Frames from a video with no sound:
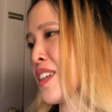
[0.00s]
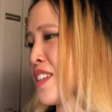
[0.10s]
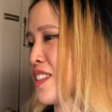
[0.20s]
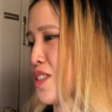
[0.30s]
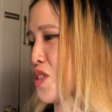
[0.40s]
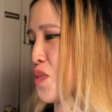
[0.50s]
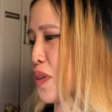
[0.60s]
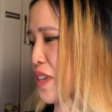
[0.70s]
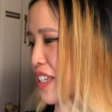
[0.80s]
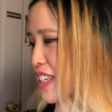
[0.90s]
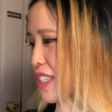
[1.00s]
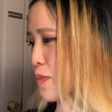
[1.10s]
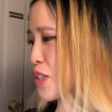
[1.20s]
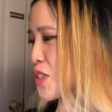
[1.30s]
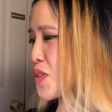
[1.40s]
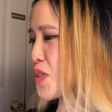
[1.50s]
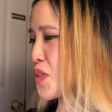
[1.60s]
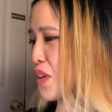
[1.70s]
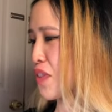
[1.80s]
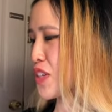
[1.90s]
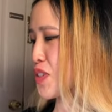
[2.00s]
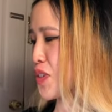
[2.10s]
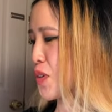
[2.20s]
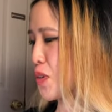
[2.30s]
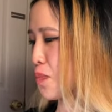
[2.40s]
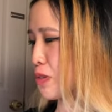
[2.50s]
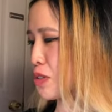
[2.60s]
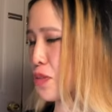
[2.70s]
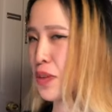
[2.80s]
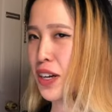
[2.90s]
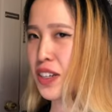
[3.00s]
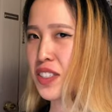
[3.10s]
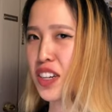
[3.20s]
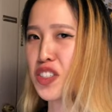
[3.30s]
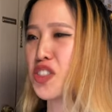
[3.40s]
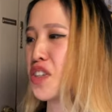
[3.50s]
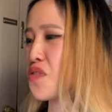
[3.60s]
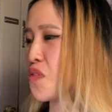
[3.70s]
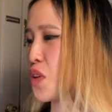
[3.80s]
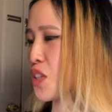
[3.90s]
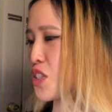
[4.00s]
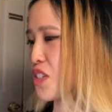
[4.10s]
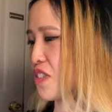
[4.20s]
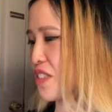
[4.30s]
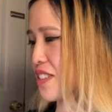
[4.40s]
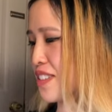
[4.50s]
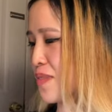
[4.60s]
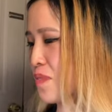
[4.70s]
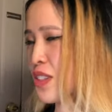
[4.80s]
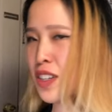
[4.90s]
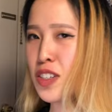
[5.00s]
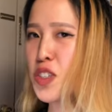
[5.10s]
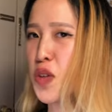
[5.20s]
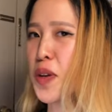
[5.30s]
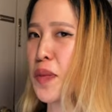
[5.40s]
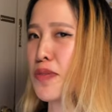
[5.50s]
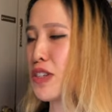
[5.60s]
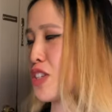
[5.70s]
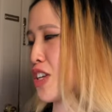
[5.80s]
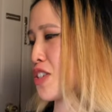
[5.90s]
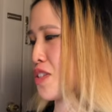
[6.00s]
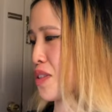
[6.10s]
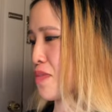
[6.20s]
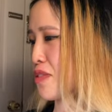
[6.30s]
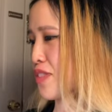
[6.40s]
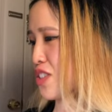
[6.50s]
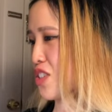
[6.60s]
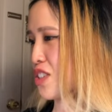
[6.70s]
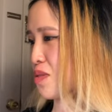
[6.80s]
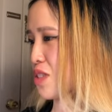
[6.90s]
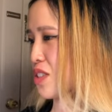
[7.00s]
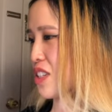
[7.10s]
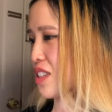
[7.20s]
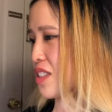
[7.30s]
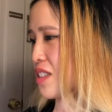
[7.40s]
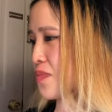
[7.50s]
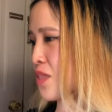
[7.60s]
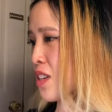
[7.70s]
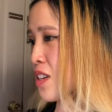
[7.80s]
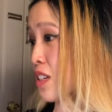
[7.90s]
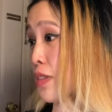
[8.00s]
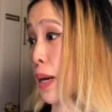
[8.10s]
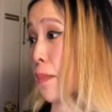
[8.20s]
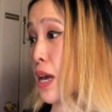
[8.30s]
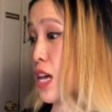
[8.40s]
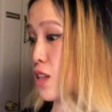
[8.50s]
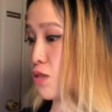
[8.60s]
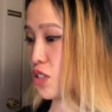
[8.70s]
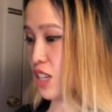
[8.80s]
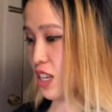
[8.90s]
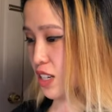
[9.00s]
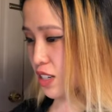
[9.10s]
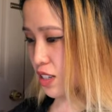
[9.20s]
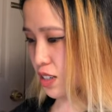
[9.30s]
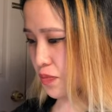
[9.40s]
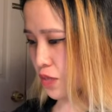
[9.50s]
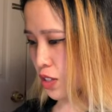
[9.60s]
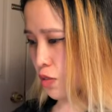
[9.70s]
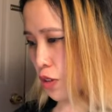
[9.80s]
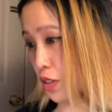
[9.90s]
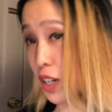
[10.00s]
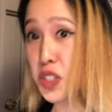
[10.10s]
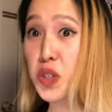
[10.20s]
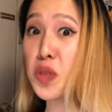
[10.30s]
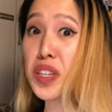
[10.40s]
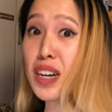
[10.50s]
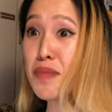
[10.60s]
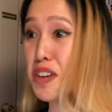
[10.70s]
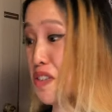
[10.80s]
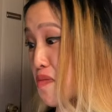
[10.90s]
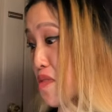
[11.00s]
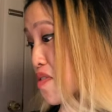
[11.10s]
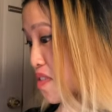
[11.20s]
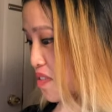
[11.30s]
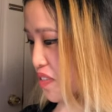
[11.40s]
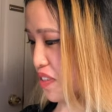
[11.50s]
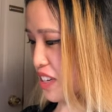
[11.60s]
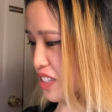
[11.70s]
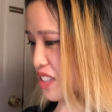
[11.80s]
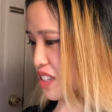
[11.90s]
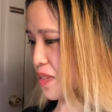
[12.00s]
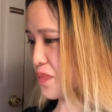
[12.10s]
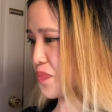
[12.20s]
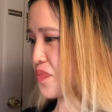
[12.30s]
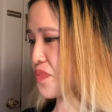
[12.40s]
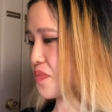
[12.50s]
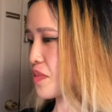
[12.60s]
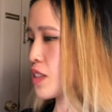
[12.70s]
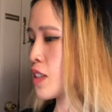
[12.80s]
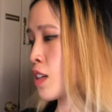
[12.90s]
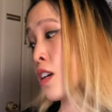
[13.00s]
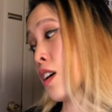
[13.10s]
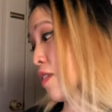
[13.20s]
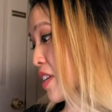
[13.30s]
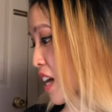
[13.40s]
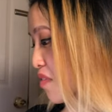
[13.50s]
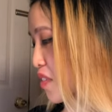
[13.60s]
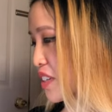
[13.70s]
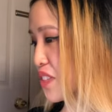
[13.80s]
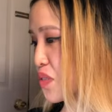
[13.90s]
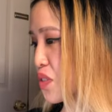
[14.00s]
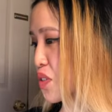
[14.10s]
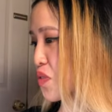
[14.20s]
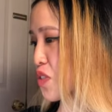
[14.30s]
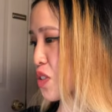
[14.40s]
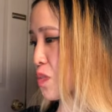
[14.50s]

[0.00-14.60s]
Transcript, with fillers: not too weird, I guess. But it's so cool, they featured a whole booster box on Gen 4 Legendaries, showing appreciation to the previous gens, which is nice. Okay, we got Palossand with Dr. Uyama artwork. Very nice there. All right, halfway done with this first